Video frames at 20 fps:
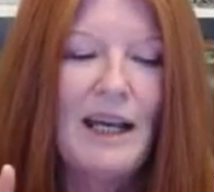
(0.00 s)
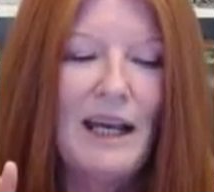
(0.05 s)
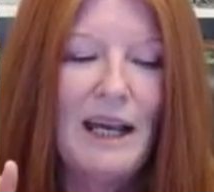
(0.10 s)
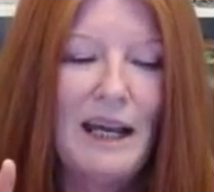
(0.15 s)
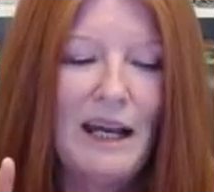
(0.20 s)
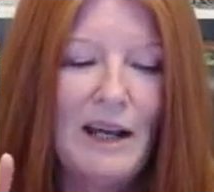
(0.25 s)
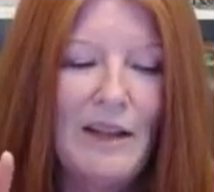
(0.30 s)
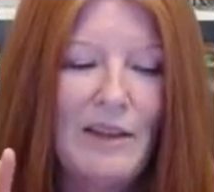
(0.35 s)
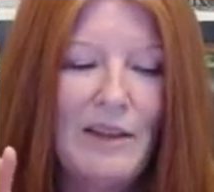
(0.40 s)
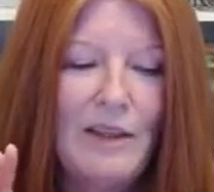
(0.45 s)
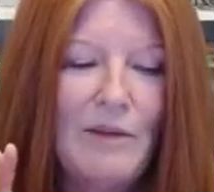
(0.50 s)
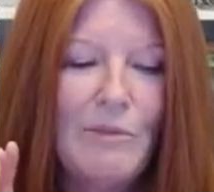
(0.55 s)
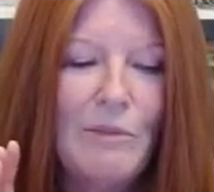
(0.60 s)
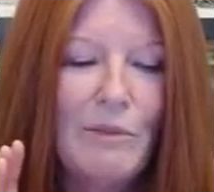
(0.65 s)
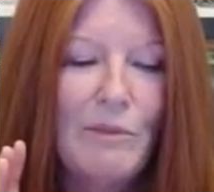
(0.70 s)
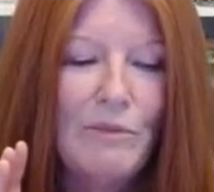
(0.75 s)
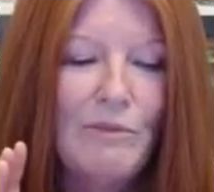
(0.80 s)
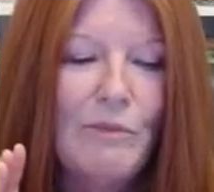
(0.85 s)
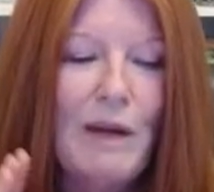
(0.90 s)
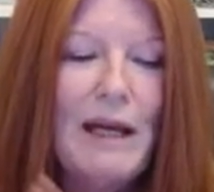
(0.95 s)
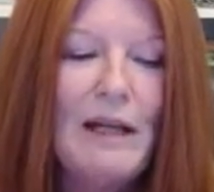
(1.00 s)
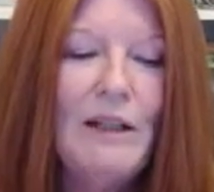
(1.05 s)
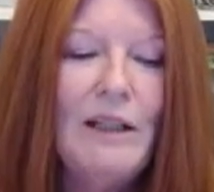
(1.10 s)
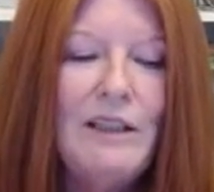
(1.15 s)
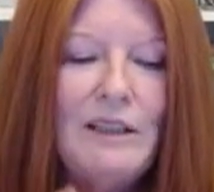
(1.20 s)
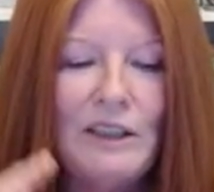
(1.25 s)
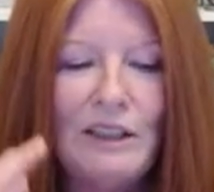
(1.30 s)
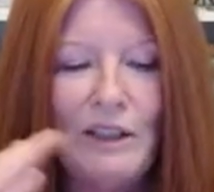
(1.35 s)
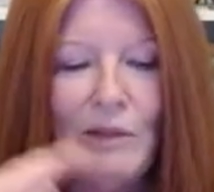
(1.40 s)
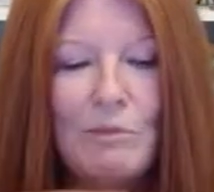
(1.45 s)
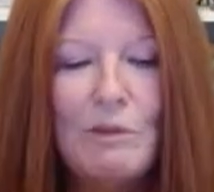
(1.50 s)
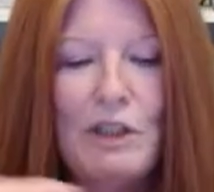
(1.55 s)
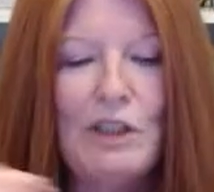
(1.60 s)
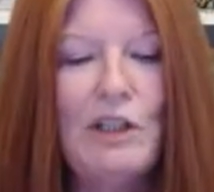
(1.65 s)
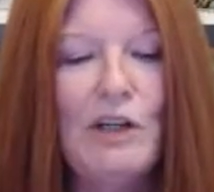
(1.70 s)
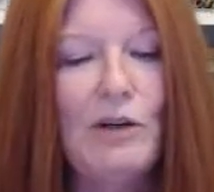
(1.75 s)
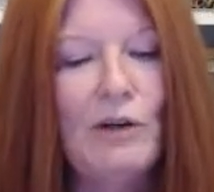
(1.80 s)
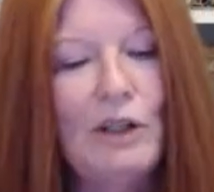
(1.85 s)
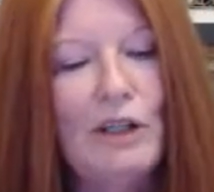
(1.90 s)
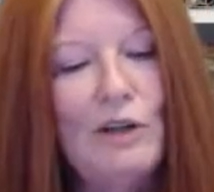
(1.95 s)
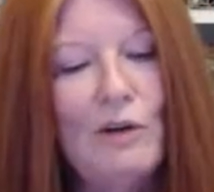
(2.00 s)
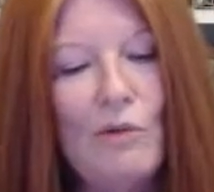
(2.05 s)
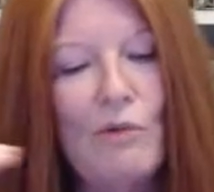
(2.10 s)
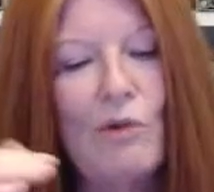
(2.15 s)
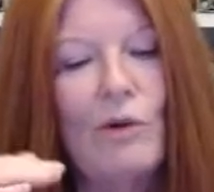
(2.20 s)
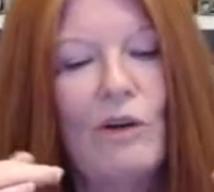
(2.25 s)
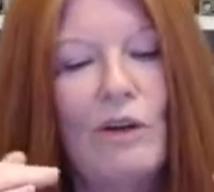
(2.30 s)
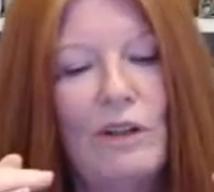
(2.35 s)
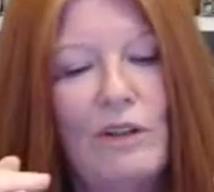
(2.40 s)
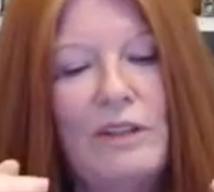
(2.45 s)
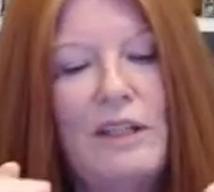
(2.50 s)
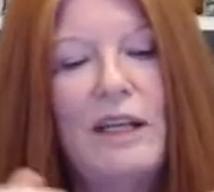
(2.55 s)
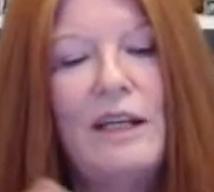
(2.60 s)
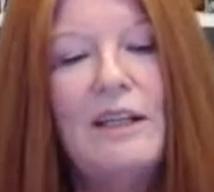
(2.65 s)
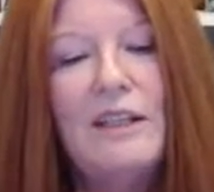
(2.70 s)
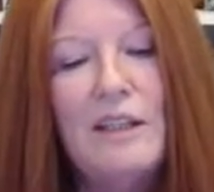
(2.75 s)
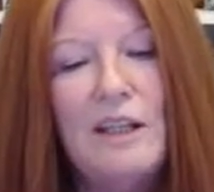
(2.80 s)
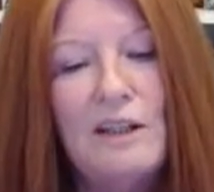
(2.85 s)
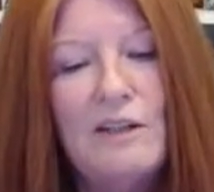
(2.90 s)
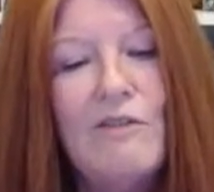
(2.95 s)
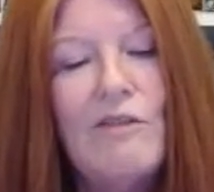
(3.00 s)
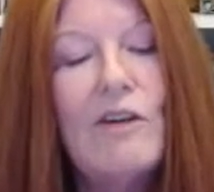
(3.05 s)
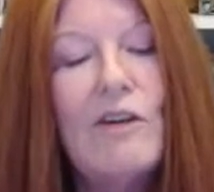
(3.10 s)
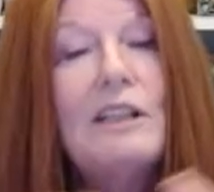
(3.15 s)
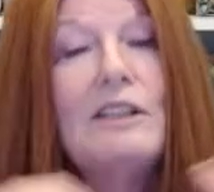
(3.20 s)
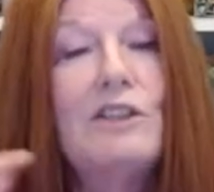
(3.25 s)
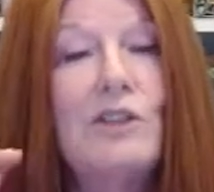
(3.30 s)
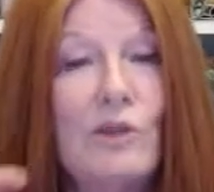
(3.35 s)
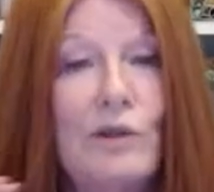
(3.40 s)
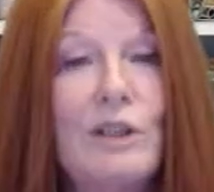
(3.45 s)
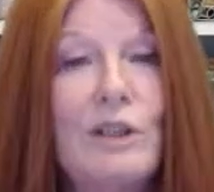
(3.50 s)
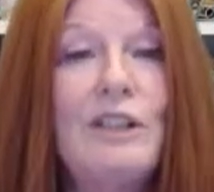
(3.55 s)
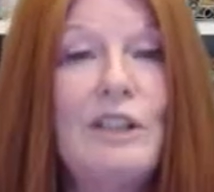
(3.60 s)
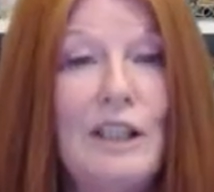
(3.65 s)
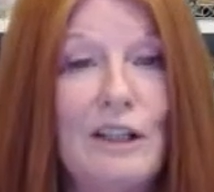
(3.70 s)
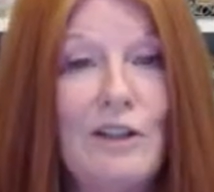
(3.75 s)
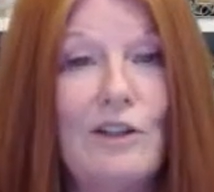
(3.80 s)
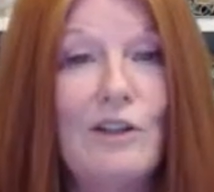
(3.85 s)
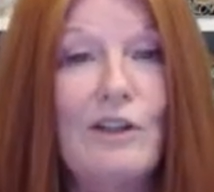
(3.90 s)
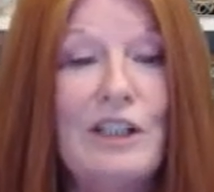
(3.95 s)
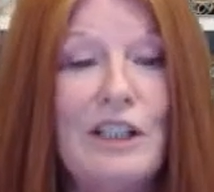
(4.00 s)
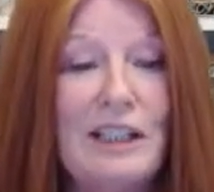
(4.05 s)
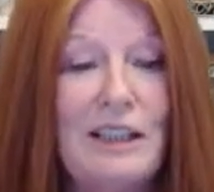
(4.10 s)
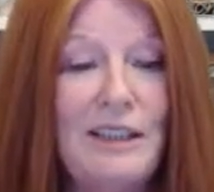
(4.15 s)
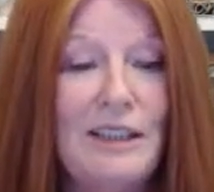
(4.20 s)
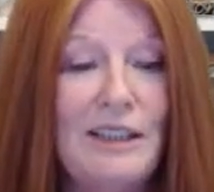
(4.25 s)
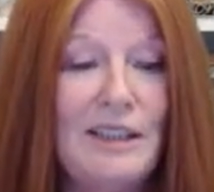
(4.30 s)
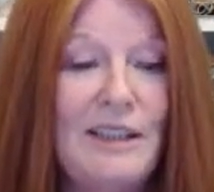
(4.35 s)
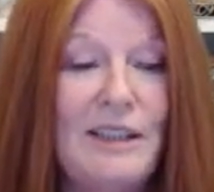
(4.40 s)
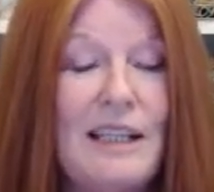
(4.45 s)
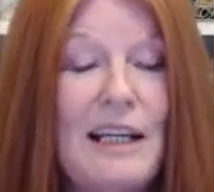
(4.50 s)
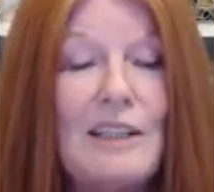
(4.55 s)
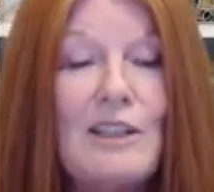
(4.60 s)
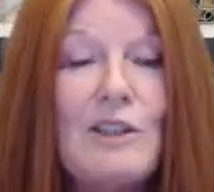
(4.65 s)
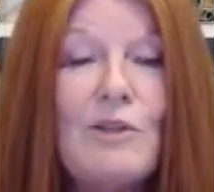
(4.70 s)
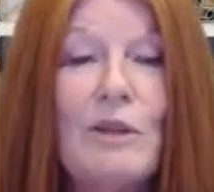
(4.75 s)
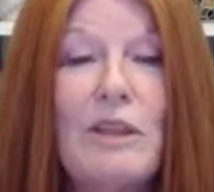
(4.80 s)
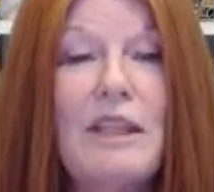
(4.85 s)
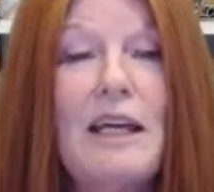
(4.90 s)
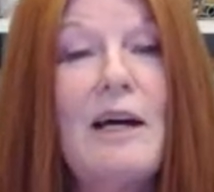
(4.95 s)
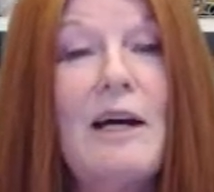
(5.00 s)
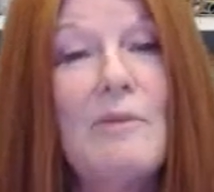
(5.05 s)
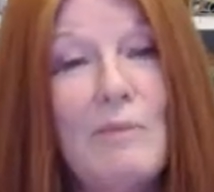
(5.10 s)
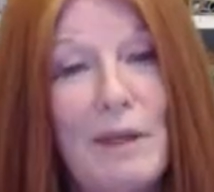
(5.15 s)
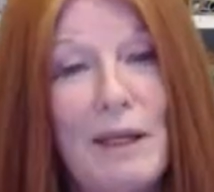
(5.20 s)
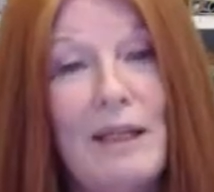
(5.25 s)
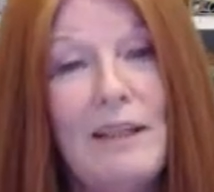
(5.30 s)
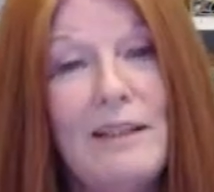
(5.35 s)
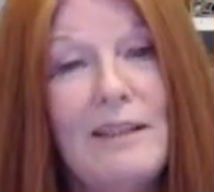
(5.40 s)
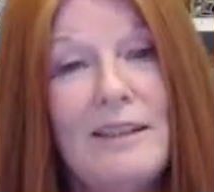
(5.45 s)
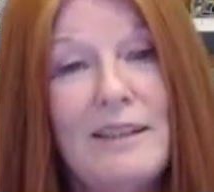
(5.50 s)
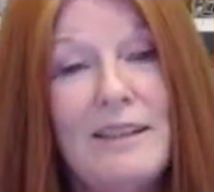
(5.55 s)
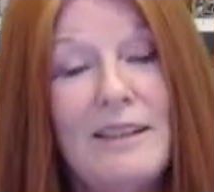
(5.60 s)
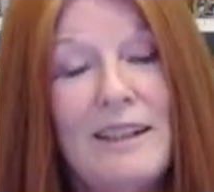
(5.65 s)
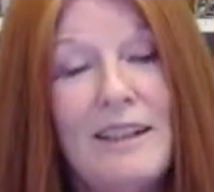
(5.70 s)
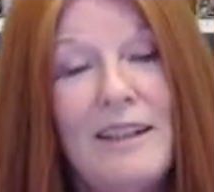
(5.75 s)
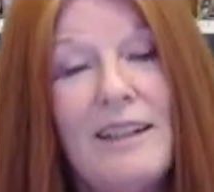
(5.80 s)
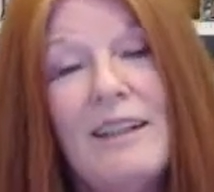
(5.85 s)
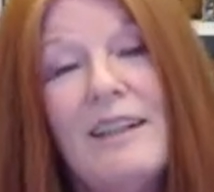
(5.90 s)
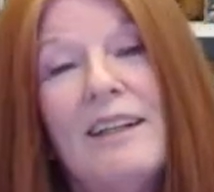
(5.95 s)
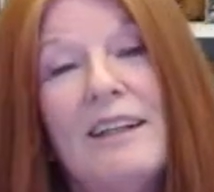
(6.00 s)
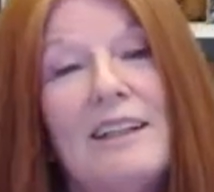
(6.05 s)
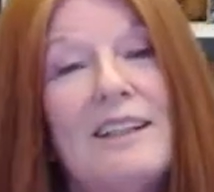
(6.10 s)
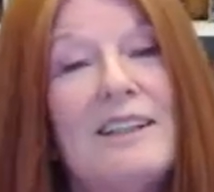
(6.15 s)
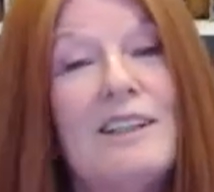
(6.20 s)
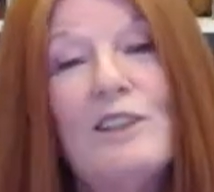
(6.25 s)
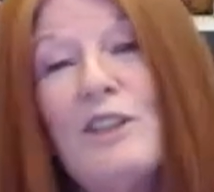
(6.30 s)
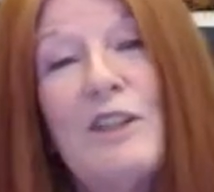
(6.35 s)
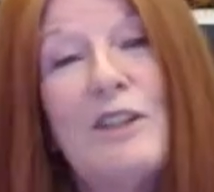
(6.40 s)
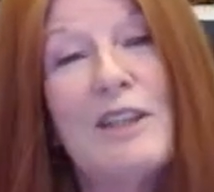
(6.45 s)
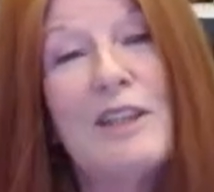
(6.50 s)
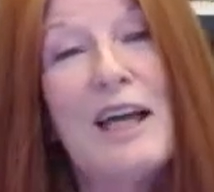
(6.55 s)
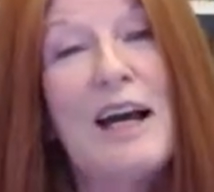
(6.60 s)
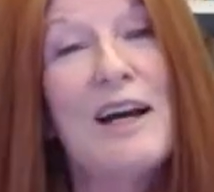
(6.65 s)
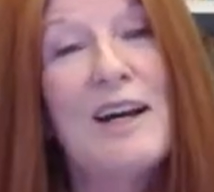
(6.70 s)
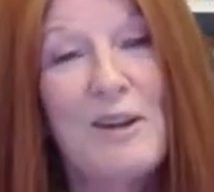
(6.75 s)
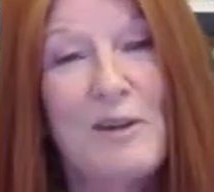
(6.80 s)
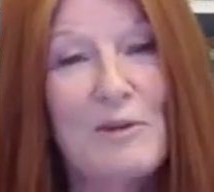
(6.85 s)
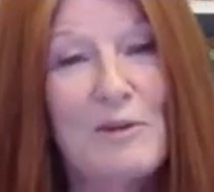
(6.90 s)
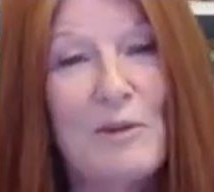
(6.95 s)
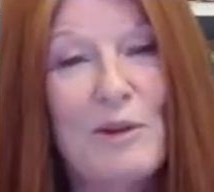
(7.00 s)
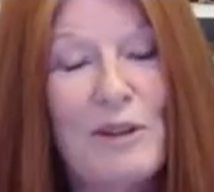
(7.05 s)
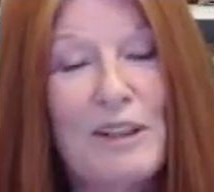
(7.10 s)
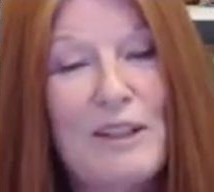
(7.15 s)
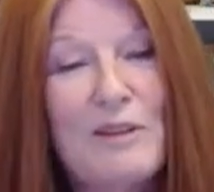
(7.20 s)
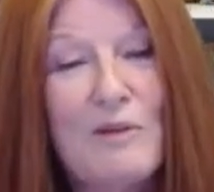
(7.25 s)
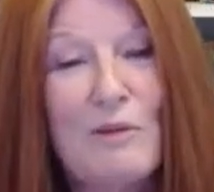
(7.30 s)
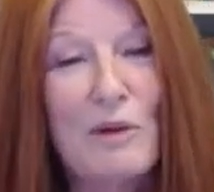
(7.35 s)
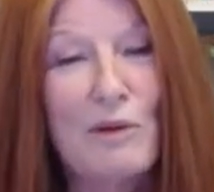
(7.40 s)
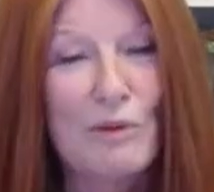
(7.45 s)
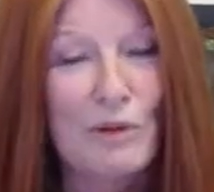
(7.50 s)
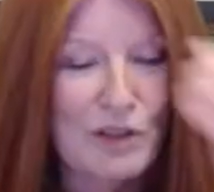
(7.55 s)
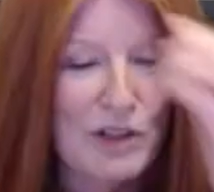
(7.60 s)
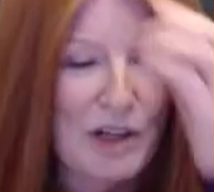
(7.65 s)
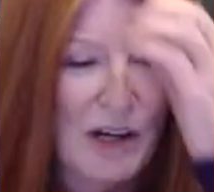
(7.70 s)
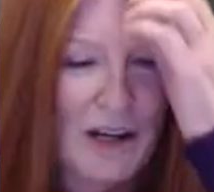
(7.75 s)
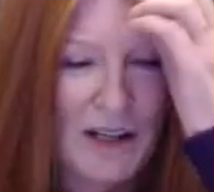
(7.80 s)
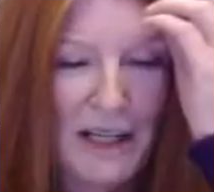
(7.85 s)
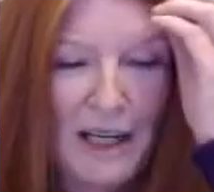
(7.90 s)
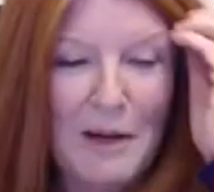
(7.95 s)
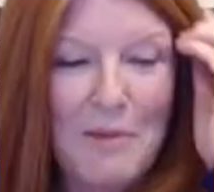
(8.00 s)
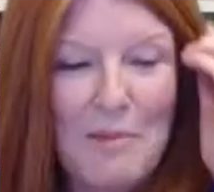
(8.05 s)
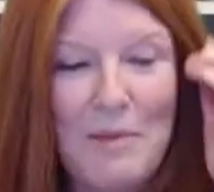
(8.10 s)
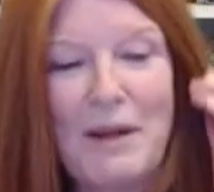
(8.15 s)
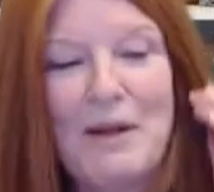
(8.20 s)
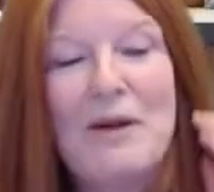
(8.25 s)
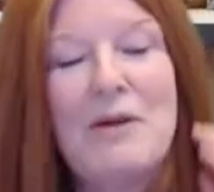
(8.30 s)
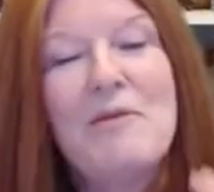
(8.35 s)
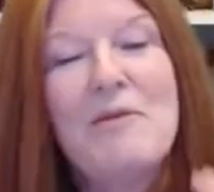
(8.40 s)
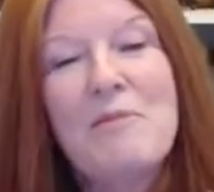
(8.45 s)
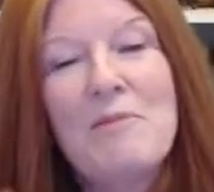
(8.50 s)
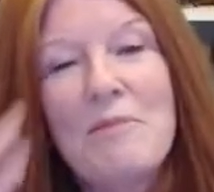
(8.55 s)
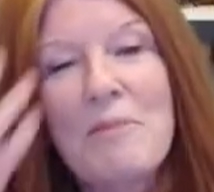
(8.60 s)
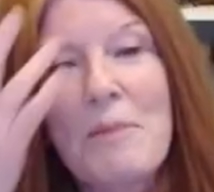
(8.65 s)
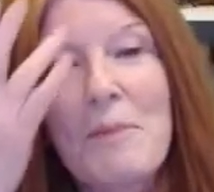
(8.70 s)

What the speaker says: the material world and the divine source energies. That's what that means. And isn't that really what we're talking about?